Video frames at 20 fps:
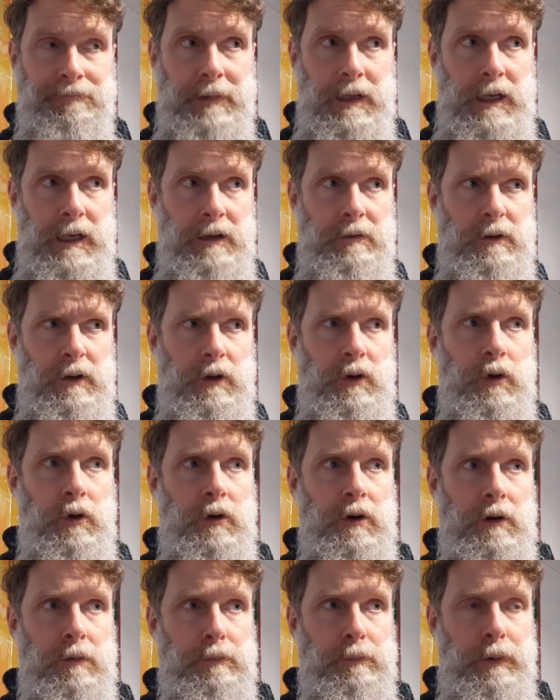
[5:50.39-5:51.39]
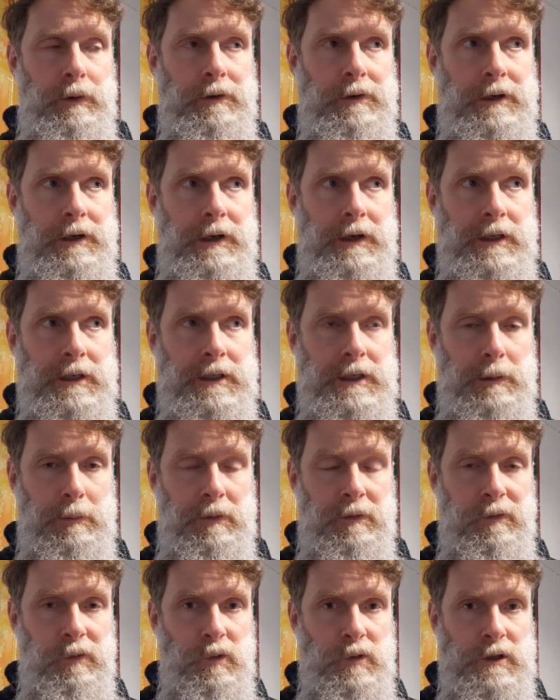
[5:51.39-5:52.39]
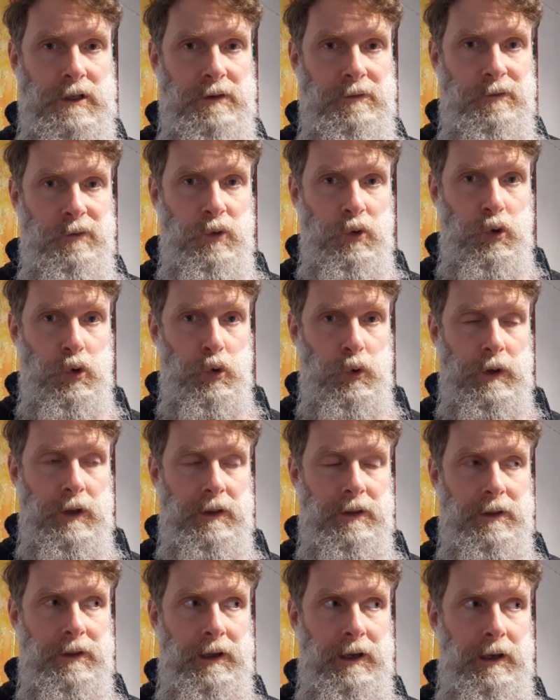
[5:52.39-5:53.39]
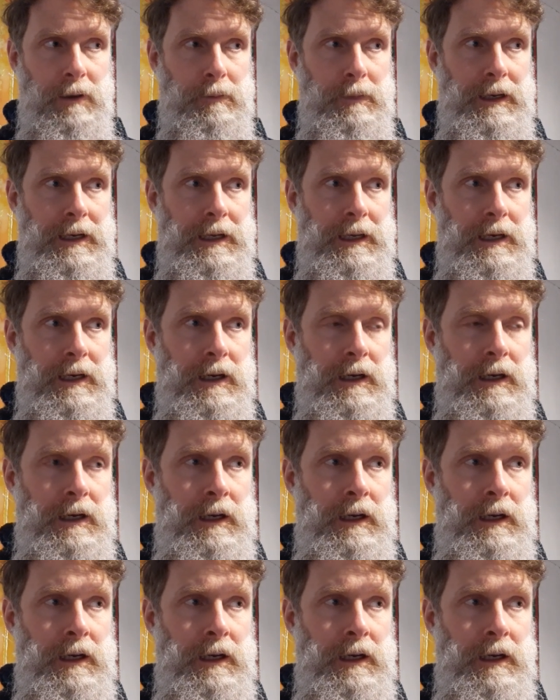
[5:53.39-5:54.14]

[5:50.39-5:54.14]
And if you look at podcast number 44 with Amelia